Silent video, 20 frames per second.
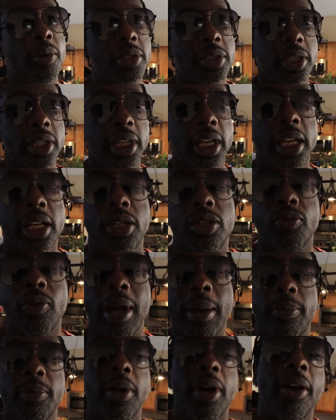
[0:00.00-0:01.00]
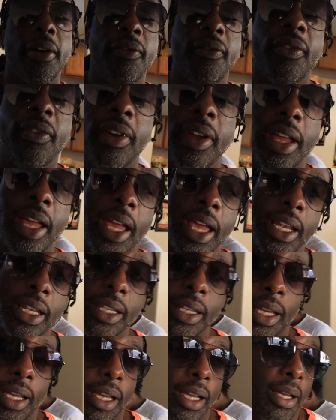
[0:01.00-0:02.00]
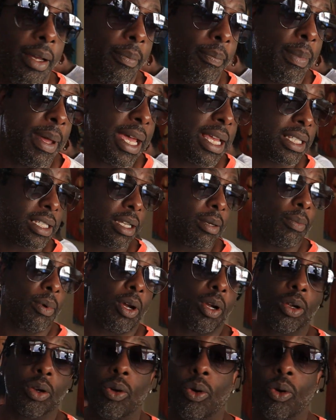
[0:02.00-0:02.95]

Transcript: wants to get dropped off at the uh, basketball